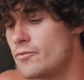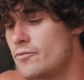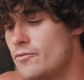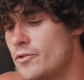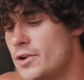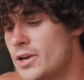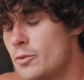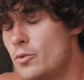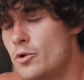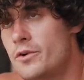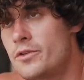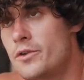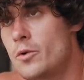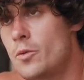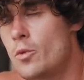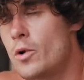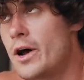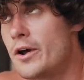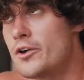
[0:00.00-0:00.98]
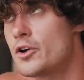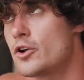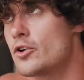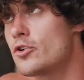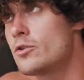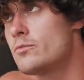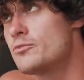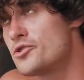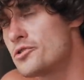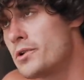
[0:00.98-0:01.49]
really worth your while. You can
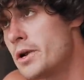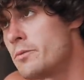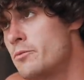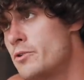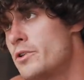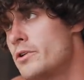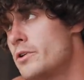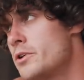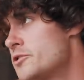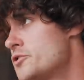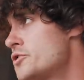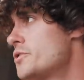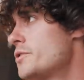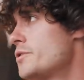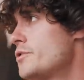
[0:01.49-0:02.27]
come train with us,